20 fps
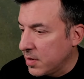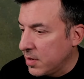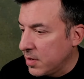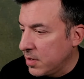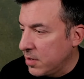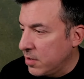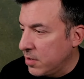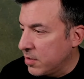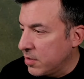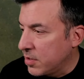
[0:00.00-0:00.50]

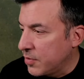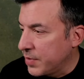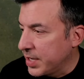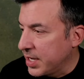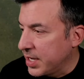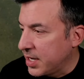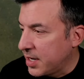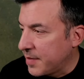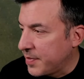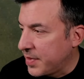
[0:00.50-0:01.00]
Who can we
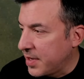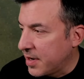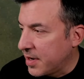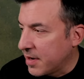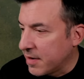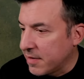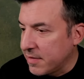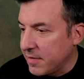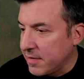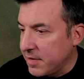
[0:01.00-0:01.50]
get up there?
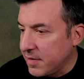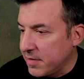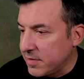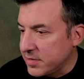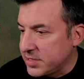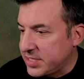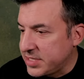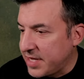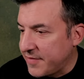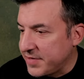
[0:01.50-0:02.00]

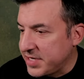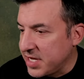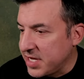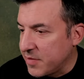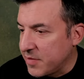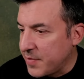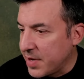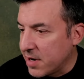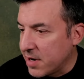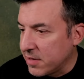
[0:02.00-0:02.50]
17th
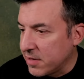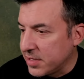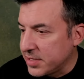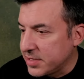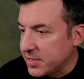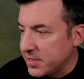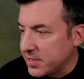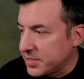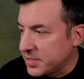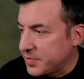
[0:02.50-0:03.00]
Maryland.
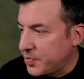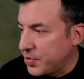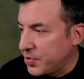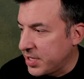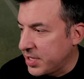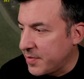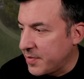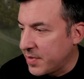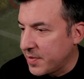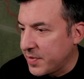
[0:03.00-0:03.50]
Let's put
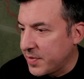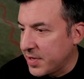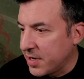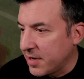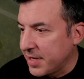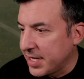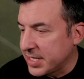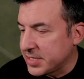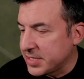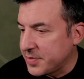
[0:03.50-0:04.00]
them up there on
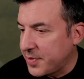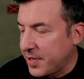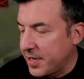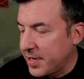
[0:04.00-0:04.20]
that spot.